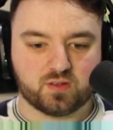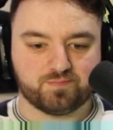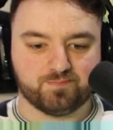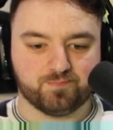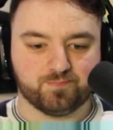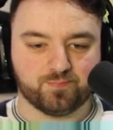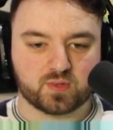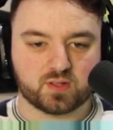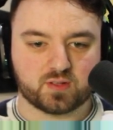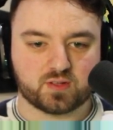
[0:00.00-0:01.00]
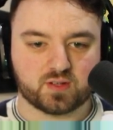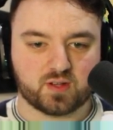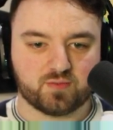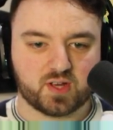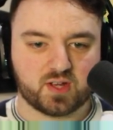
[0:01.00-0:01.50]
Hmm, let's see.
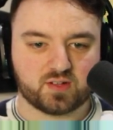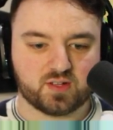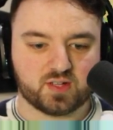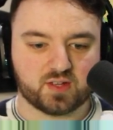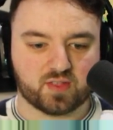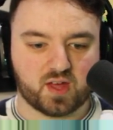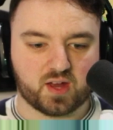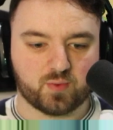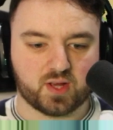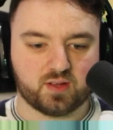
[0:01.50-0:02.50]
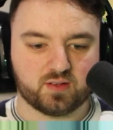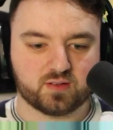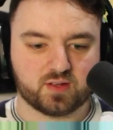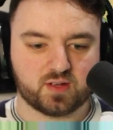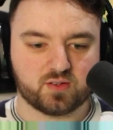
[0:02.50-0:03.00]
If I actually take that away,
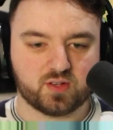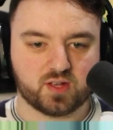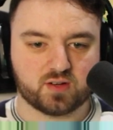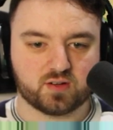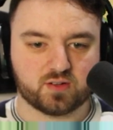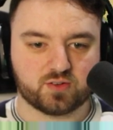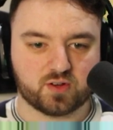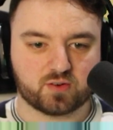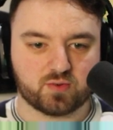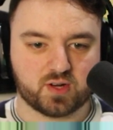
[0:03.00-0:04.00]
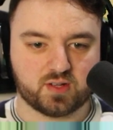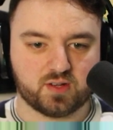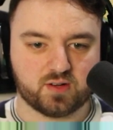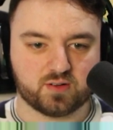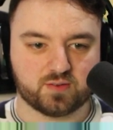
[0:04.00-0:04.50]
you get a dock right
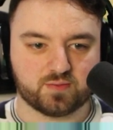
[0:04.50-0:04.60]
here.